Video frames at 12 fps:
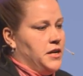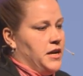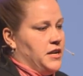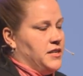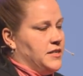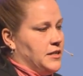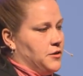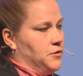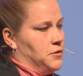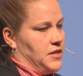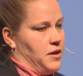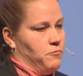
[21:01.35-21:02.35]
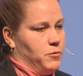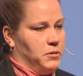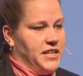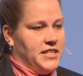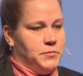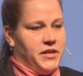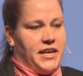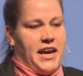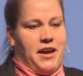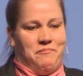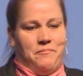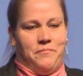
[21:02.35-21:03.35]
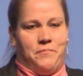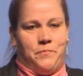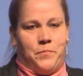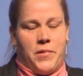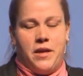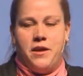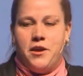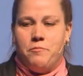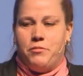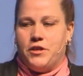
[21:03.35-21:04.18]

in a zero-sum replacement game, but the